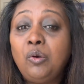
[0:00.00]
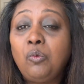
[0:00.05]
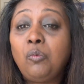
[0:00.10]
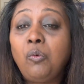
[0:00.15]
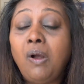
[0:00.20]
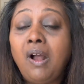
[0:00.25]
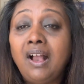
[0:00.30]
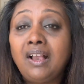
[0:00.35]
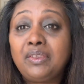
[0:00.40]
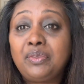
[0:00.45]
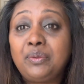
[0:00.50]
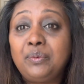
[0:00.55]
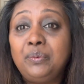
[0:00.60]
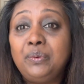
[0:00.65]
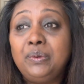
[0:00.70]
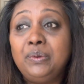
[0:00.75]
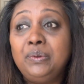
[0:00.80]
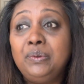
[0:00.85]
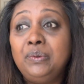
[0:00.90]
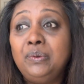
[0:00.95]

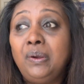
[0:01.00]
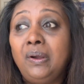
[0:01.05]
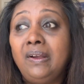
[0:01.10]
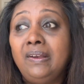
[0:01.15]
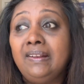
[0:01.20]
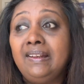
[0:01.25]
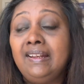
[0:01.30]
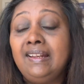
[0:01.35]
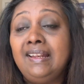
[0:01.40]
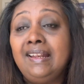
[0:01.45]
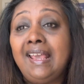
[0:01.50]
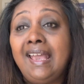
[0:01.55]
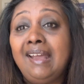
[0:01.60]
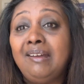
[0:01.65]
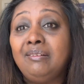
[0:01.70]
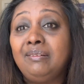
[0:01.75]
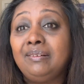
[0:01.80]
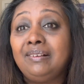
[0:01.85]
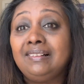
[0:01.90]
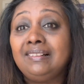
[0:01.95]
walkthrough on
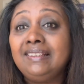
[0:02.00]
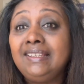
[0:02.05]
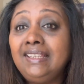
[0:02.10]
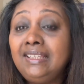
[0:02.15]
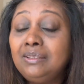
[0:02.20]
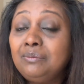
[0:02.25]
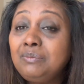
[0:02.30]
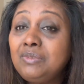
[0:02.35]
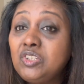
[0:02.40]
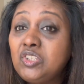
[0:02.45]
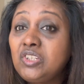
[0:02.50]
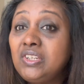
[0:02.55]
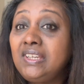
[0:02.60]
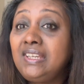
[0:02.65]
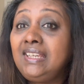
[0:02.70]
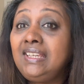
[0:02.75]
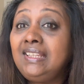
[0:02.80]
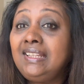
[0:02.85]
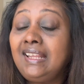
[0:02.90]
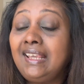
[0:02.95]
how to clean the
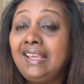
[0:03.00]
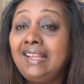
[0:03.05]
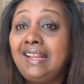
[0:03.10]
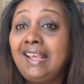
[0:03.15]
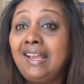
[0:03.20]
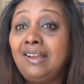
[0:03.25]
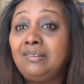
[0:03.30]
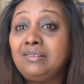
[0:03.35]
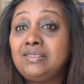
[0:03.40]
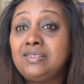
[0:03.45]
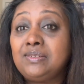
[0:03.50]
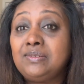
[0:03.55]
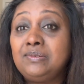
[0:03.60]
machine and how